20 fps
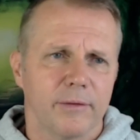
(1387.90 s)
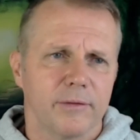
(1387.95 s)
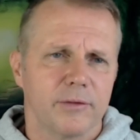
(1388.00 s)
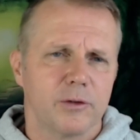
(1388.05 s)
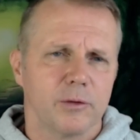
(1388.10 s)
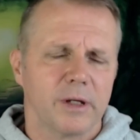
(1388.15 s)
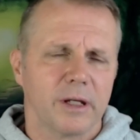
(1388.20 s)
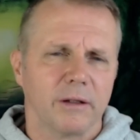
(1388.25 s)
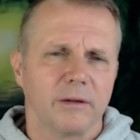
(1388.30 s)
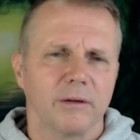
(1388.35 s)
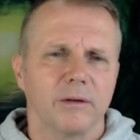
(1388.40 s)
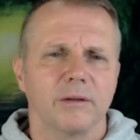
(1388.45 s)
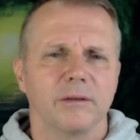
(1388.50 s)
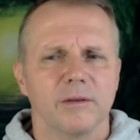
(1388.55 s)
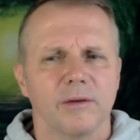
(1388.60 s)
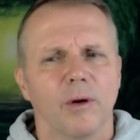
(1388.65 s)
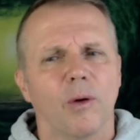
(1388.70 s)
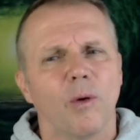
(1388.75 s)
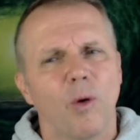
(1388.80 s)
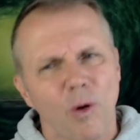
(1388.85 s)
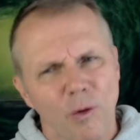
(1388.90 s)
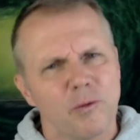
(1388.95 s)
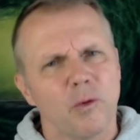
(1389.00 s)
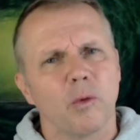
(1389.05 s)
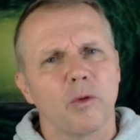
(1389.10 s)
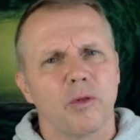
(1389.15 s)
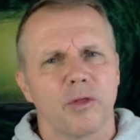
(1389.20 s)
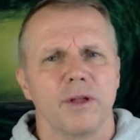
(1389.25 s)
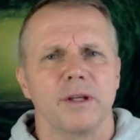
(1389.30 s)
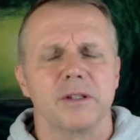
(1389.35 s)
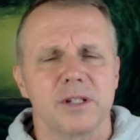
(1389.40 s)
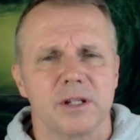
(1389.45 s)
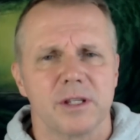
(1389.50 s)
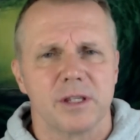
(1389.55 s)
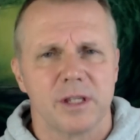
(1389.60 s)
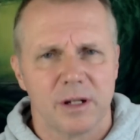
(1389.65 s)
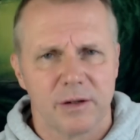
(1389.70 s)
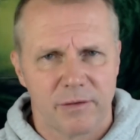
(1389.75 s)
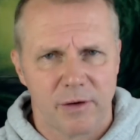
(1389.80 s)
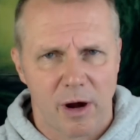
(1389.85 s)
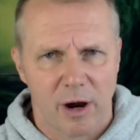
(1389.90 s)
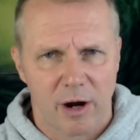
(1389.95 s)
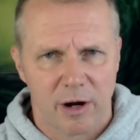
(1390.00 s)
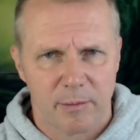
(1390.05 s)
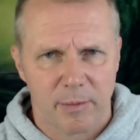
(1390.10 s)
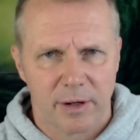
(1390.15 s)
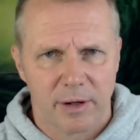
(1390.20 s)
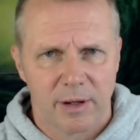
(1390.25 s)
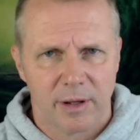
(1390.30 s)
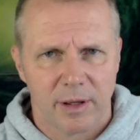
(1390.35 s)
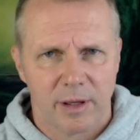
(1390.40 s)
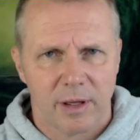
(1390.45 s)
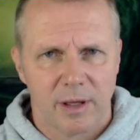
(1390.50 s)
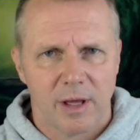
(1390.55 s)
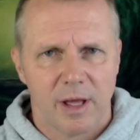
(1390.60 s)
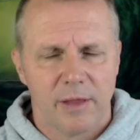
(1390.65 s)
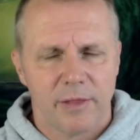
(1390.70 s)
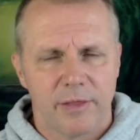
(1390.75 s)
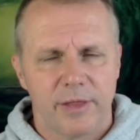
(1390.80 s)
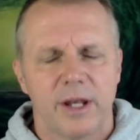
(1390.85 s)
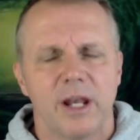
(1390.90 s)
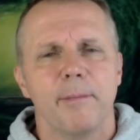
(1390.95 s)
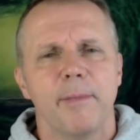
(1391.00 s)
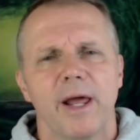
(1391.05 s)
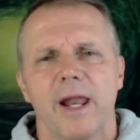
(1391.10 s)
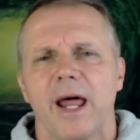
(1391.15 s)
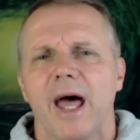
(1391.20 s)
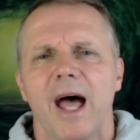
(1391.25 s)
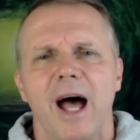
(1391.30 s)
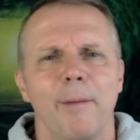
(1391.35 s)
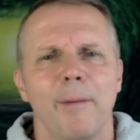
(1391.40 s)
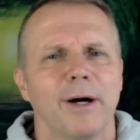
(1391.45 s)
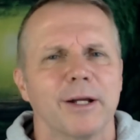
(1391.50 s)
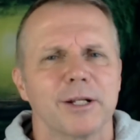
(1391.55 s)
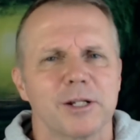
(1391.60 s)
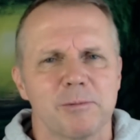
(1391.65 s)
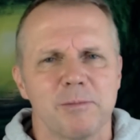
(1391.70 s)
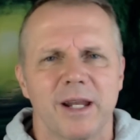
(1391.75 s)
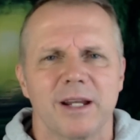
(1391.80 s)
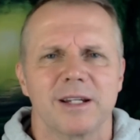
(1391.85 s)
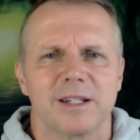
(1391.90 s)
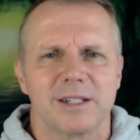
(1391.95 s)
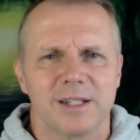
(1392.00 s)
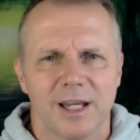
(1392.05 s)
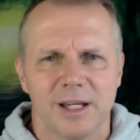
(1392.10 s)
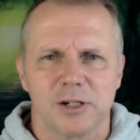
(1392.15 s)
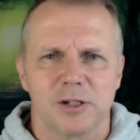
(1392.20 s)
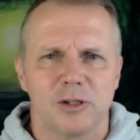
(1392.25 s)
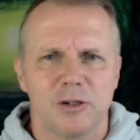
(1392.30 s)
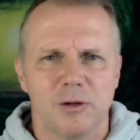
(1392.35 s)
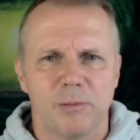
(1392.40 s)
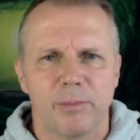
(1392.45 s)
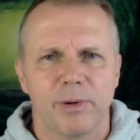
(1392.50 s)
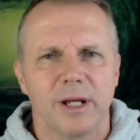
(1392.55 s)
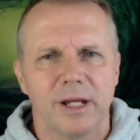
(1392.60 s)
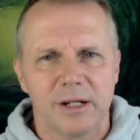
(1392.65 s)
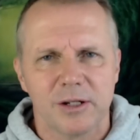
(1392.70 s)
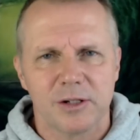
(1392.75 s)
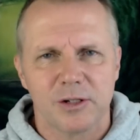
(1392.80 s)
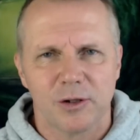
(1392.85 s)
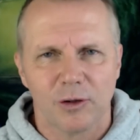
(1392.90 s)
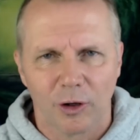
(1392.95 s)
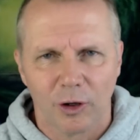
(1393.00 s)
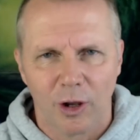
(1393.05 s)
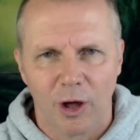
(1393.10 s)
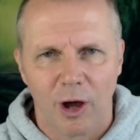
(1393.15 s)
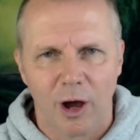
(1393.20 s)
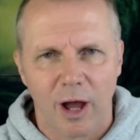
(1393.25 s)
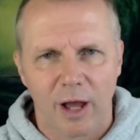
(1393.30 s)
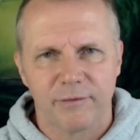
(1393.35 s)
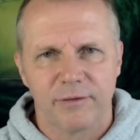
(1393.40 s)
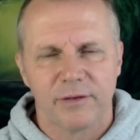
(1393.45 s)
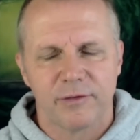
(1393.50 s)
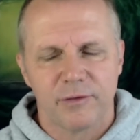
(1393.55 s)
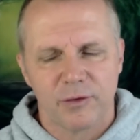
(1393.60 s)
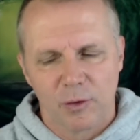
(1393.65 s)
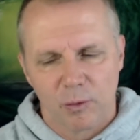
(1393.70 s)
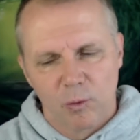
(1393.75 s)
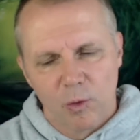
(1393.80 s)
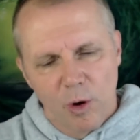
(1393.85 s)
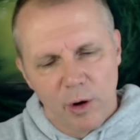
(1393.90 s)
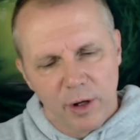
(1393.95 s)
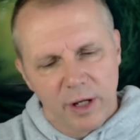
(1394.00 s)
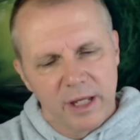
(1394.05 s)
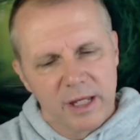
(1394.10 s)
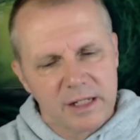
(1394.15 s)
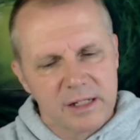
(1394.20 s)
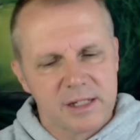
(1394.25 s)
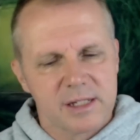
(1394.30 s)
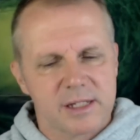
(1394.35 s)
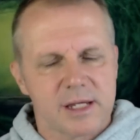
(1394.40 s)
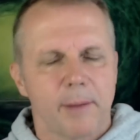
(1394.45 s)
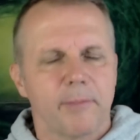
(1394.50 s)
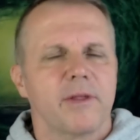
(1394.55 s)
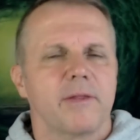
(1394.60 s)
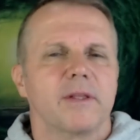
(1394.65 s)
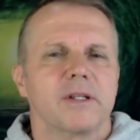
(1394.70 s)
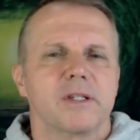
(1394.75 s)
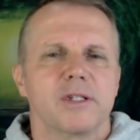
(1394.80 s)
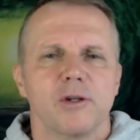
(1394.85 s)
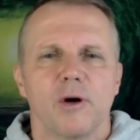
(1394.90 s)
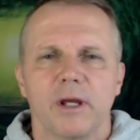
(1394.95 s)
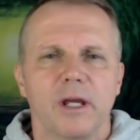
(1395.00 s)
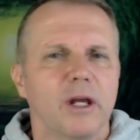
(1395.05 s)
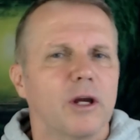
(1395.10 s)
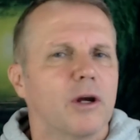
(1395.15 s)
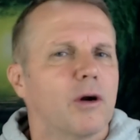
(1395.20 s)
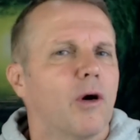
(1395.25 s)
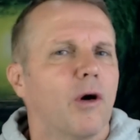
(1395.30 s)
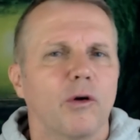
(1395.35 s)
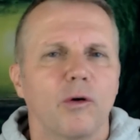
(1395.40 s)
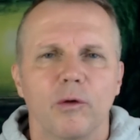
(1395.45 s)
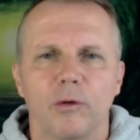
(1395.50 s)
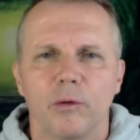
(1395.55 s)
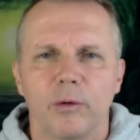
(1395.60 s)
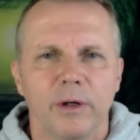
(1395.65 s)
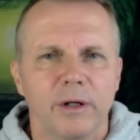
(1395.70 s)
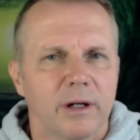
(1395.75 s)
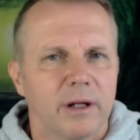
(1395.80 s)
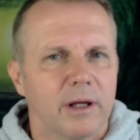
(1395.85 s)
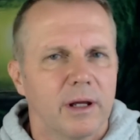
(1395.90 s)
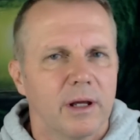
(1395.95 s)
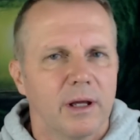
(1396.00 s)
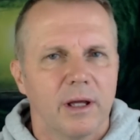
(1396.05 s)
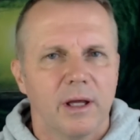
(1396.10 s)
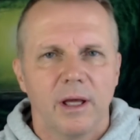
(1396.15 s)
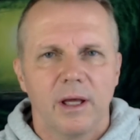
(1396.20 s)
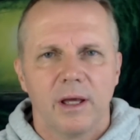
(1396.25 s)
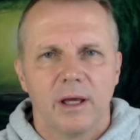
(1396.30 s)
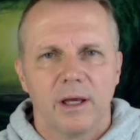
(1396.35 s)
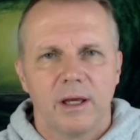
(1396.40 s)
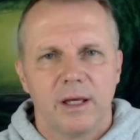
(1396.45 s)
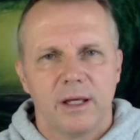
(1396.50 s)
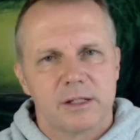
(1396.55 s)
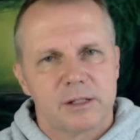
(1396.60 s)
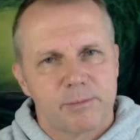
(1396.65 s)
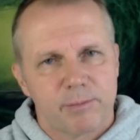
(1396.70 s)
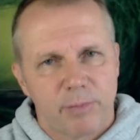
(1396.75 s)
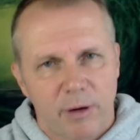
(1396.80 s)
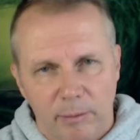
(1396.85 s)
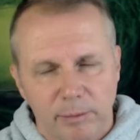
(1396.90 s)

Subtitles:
doing awful things to the environment. Then no matter how much meditation you bring into your life, if you're working in something that's not incongruent, it's